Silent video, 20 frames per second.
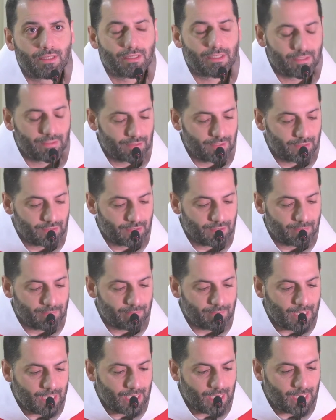this is the
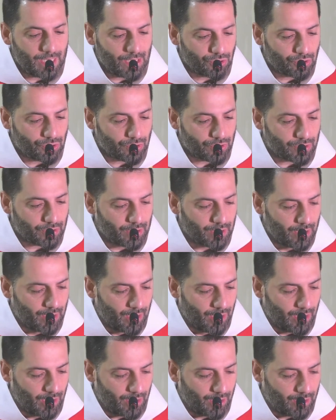mission
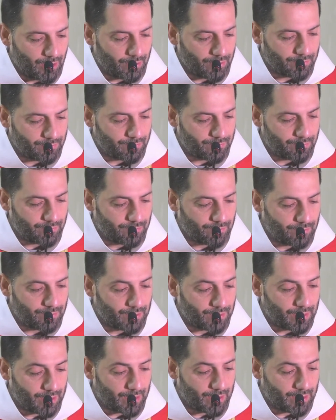of
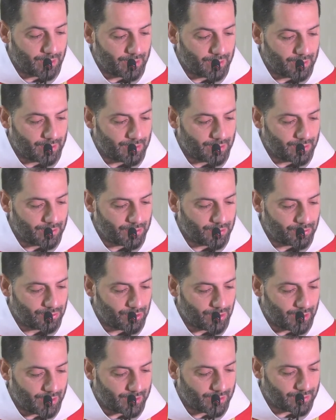the
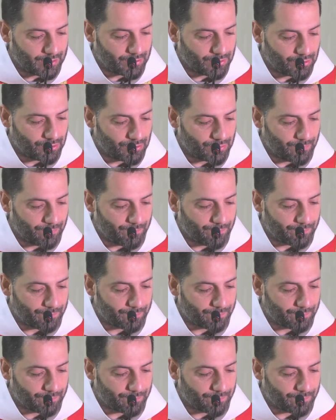church.